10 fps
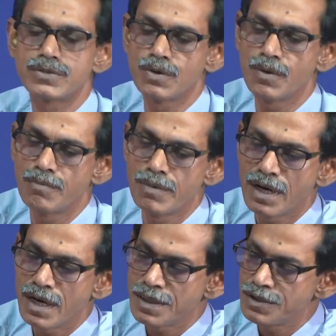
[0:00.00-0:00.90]
so
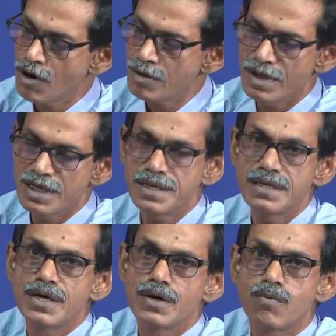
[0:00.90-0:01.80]

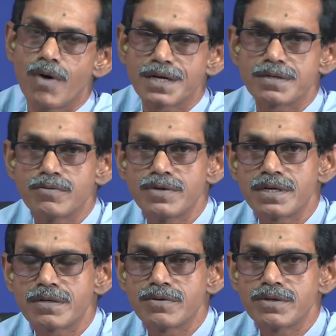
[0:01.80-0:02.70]
normally what we
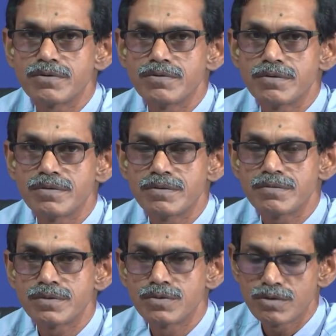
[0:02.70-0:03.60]
are going to
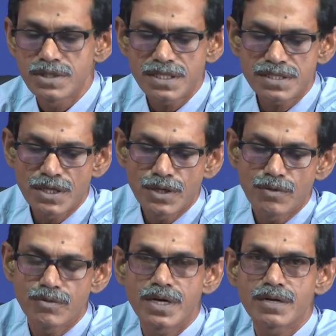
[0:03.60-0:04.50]
do this,
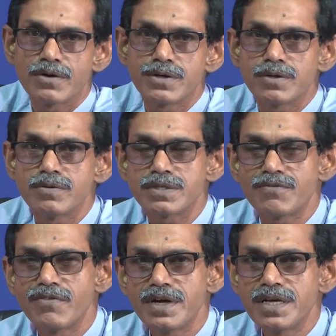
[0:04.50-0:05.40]
we are going to use
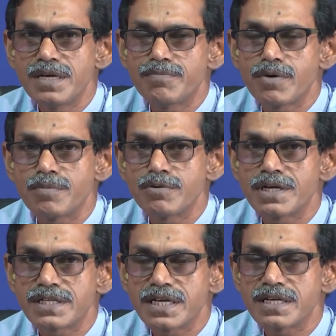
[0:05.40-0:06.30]
a very
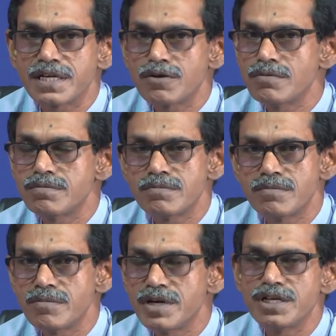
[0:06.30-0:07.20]
popular technique,
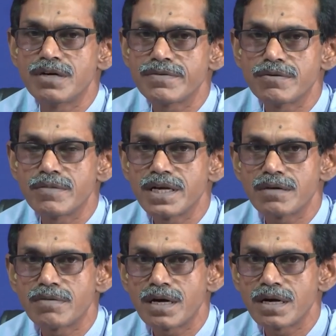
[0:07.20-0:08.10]
many of you might
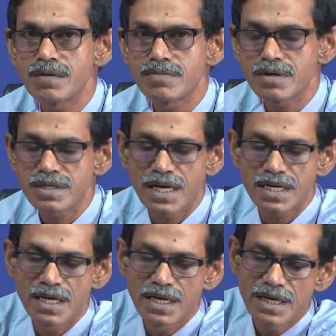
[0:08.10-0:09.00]
have heard about
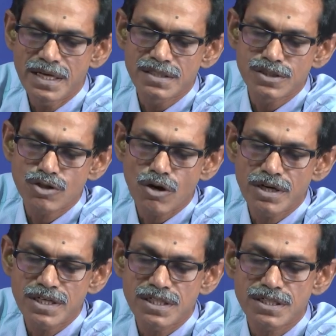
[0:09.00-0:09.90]
that. In
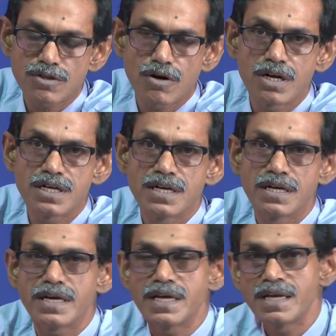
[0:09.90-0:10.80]
short, it is called
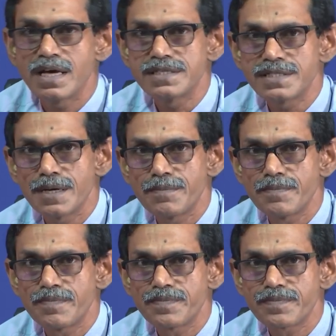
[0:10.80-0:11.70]
ELISA.
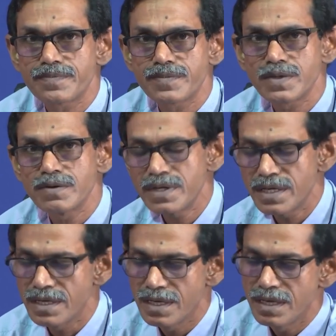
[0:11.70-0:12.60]

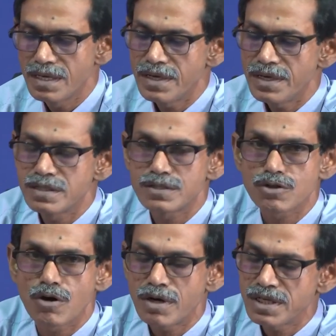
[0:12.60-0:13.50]
Okay. In
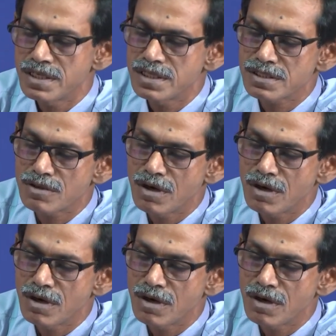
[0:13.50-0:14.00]
short, it is